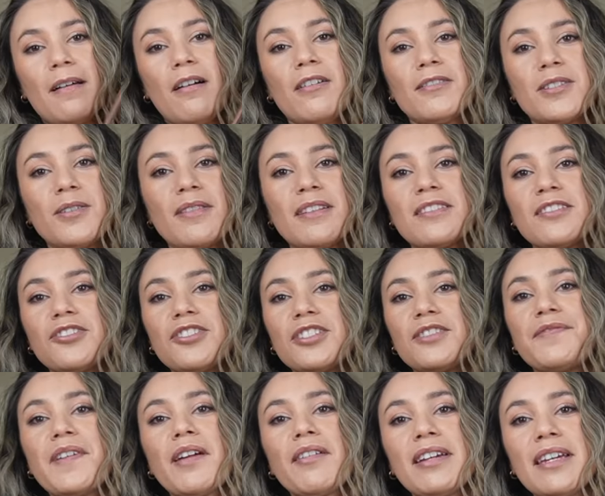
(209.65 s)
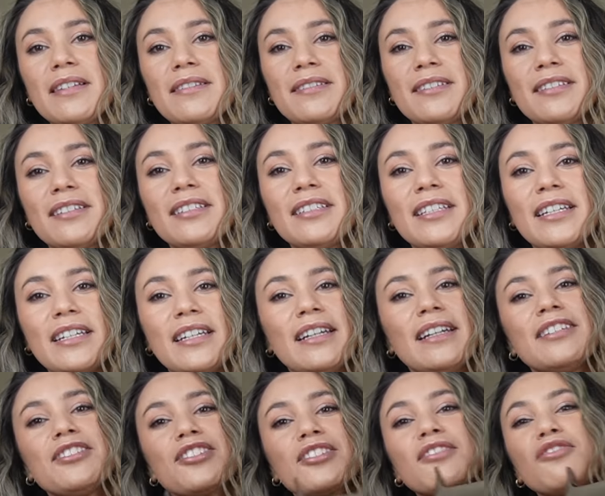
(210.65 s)
Also, this is just very easy to clean, and
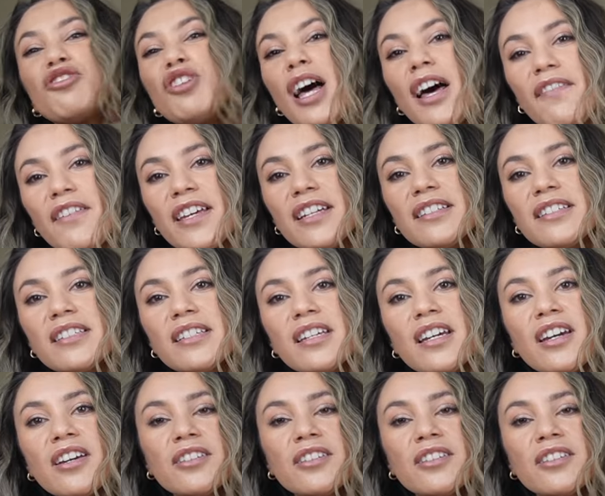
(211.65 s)
I just love it.